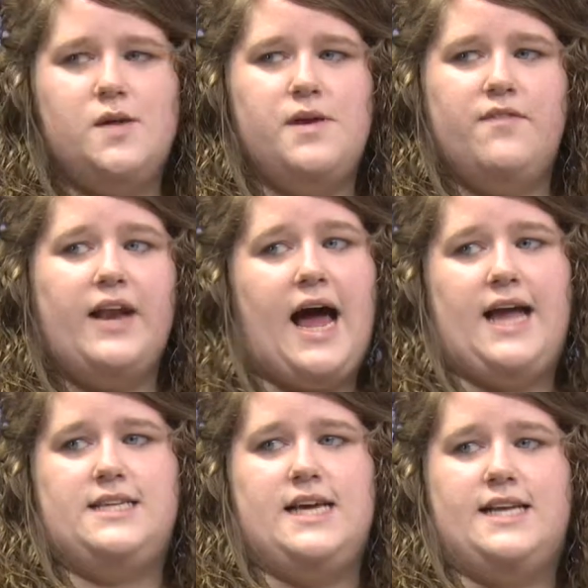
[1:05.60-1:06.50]
bit of an
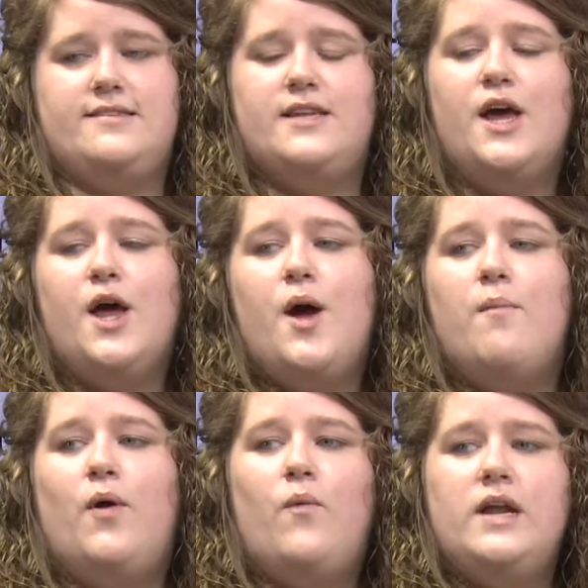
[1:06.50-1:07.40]
eye test,
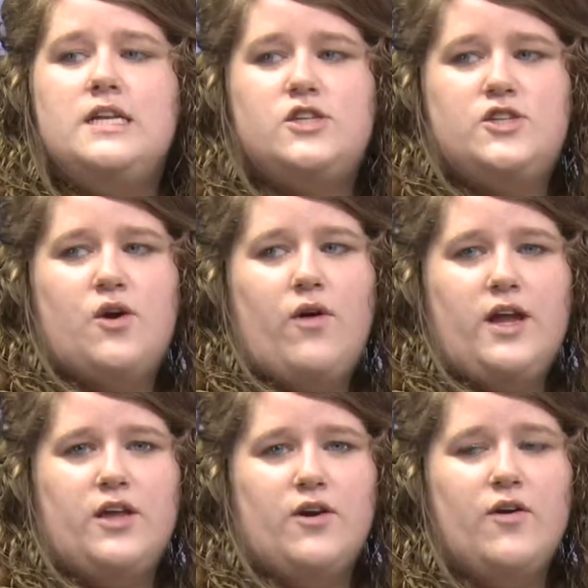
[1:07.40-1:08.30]
but what it's
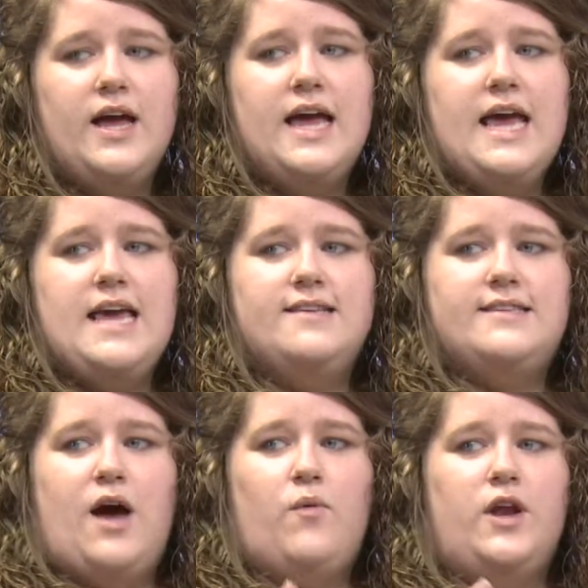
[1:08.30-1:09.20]
showing you is
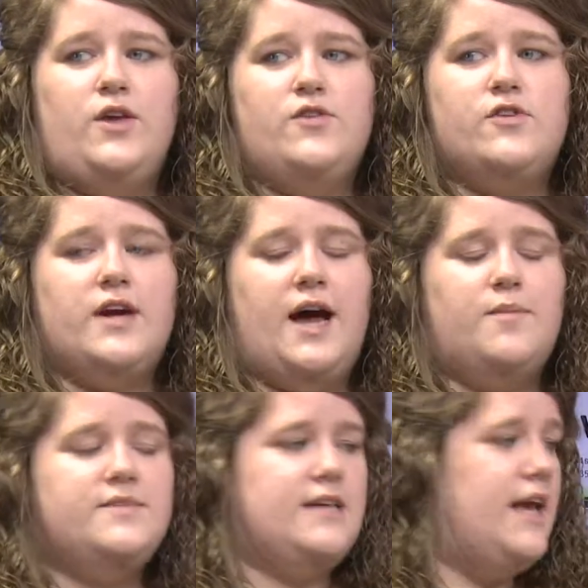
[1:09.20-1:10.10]
that when a user
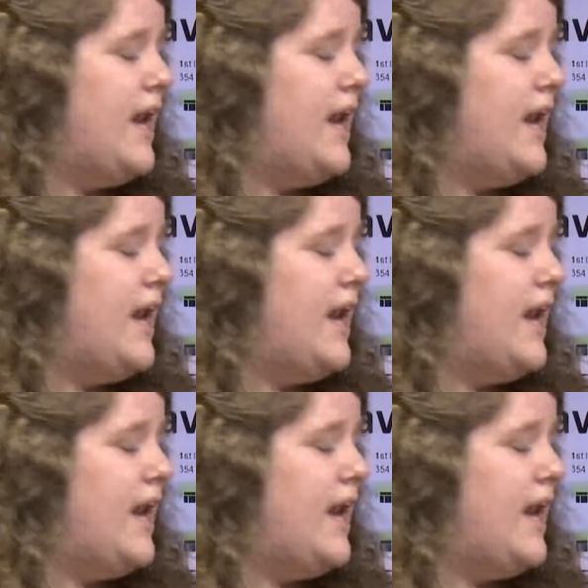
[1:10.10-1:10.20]
comes in